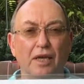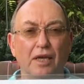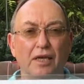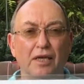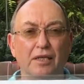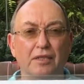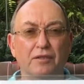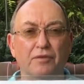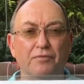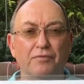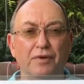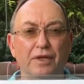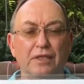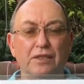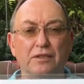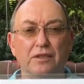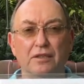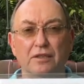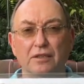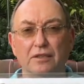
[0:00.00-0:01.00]
It's
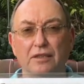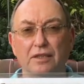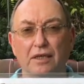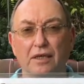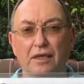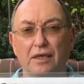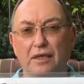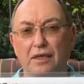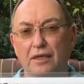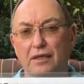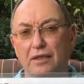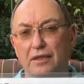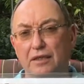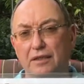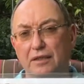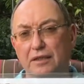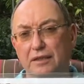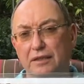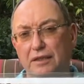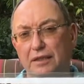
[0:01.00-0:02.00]
featured
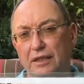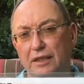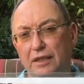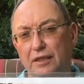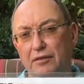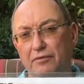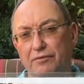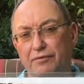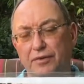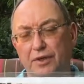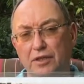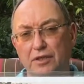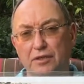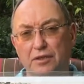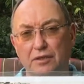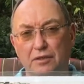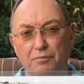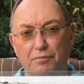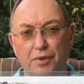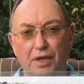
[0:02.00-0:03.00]
on the
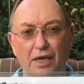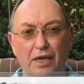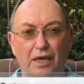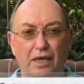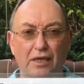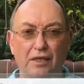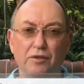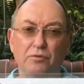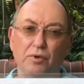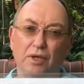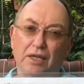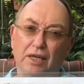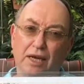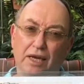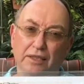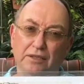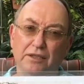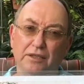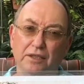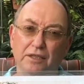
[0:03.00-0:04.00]
first page, well
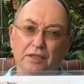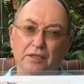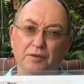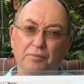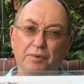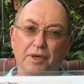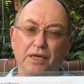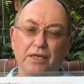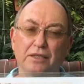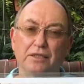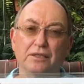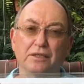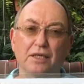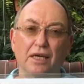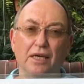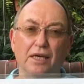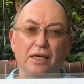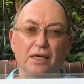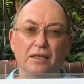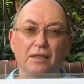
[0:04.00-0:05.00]
actually it's page
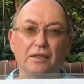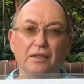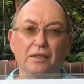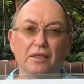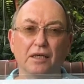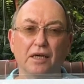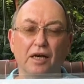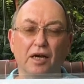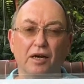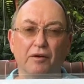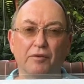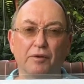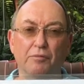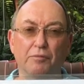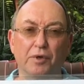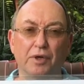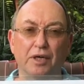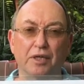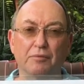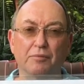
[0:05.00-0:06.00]
10 of the
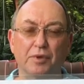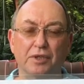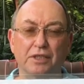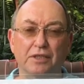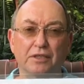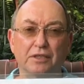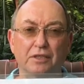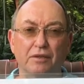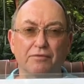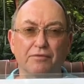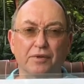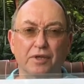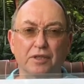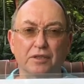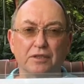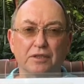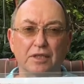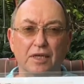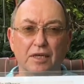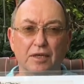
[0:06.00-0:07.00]
book, but it's the
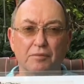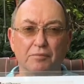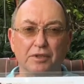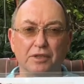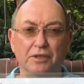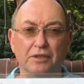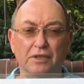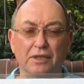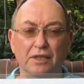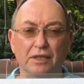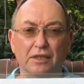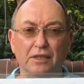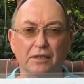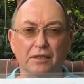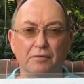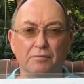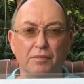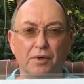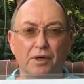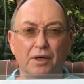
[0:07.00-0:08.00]
first image in
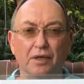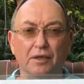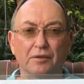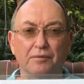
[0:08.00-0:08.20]
the book.